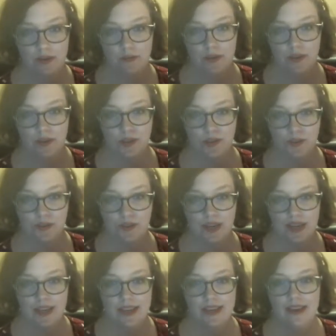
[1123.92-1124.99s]
up on the
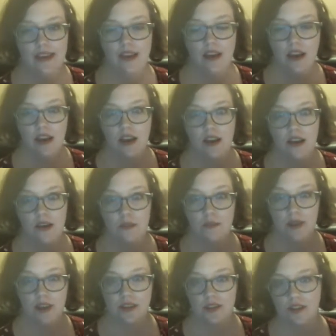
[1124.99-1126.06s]
screen.
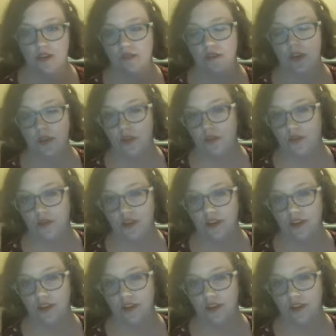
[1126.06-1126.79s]
I took photos